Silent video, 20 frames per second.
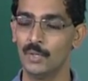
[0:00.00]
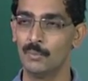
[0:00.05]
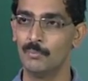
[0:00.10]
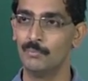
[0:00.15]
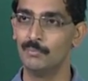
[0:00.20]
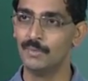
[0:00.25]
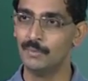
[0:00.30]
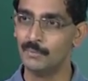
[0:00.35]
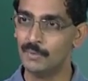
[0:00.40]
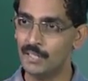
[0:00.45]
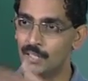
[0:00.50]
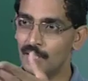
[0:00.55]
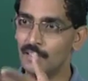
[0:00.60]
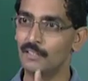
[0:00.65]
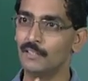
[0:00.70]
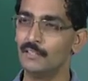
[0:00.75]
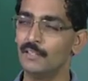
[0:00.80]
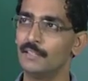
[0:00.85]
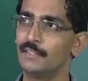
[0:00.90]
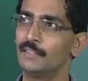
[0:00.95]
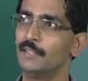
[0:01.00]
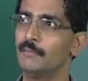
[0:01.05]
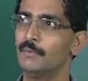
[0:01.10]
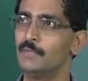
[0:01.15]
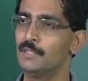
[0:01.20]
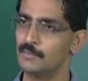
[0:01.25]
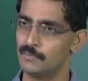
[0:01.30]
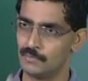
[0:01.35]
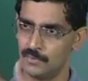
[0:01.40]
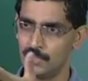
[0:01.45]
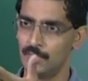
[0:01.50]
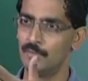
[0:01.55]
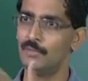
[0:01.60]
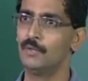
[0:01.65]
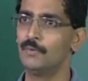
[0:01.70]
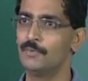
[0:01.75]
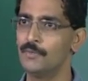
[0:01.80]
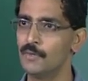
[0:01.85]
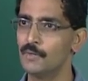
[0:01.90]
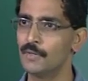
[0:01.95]
Maybe in like, I mean, even
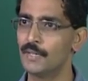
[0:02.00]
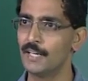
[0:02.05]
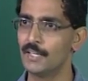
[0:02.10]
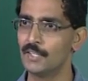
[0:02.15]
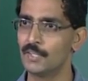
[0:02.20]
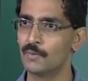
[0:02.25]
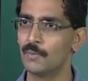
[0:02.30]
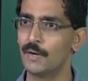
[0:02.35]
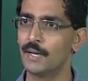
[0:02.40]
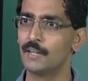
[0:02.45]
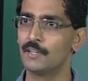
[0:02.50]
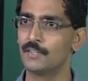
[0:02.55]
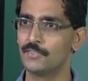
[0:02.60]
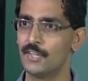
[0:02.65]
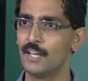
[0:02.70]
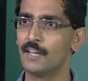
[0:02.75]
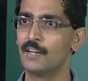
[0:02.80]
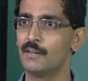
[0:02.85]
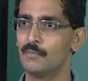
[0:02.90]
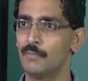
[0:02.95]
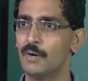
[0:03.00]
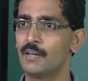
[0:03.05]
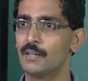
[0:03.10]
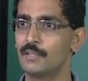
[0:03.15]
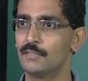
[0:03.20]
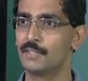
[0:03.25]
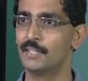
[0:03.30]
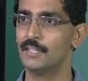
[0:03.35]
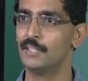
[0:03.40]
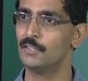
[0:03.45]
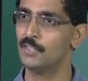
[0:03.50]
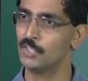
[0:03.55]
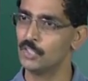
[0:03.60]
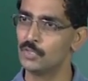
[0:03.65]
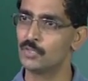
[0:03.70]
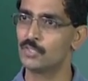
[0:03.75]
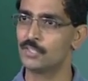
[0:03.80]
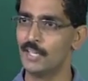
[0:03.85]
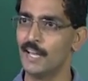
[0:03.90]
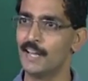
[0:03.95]
if you look at your viral channel models, right?
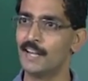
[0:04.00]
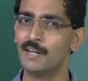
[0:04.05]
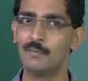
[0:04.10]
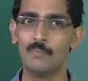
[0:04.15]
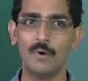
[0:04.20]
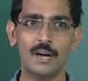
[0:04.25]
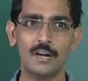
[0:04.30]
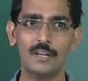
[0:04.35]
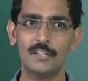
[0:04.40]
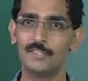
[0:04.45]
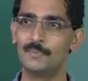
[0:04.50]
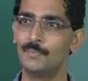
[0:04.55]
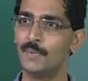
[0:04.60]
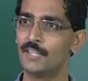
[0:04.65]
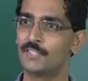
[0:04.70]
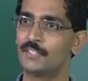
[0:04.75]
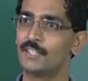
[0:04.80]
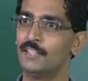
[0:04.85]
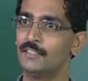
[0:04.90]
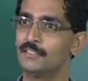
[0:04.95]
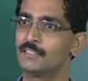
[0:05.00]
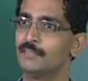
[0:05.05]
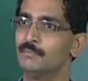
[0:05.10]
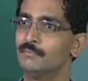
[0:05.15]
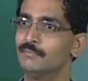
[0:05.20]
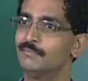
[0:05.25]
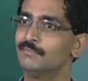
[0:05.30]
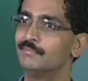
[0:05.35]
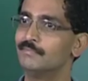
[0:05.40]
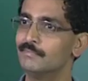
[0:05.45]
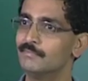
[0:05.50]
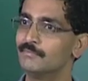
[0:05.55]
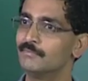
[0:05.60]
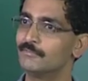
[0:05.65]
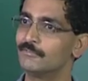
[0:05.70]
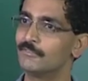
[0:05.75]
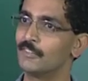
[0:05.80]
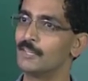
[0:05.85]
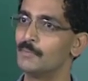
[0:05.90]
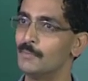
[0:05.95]
Your channel model is based on some
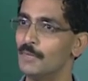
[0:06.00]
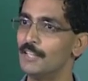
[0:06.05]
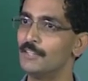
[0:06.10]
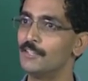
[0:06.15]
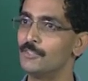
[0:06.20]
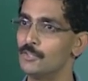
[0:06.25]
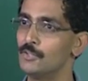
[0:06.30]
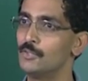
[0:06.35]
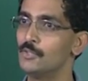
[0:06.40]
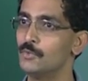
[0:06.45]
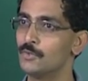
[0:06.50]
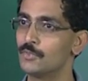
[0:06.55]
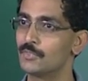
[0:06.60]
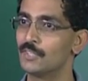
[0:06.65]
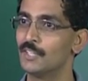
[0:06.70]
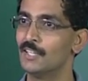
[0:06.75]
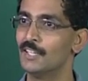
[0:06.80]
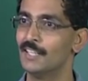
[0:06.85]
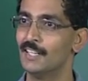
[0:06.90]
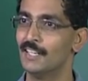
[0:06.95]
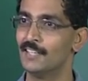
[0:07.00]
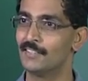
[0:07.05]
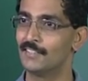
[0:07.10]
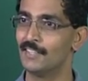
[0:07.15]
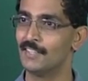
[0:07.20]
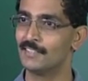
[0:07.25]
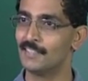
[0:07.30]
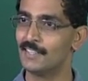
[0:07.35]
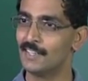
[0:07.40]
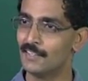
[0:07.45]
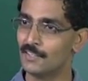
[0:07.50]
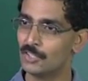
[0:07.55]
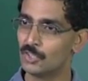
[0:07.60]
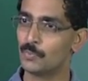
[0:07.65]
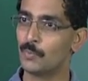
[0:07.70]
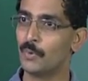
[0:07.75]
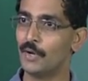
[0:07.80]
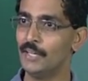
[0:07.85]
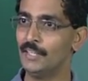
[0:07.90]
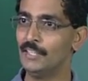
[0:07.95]
formula that you use and says that at this
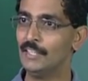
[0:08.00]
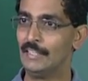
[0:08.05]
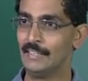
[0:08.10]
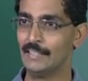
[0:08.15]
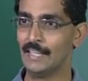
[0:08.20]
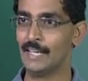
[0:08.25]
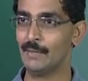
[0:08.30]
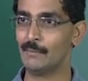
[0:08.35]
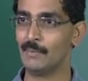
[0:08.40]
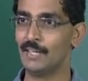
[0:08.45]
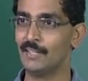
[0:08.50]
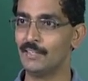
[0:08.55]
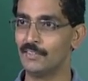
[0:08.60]
point in time, right?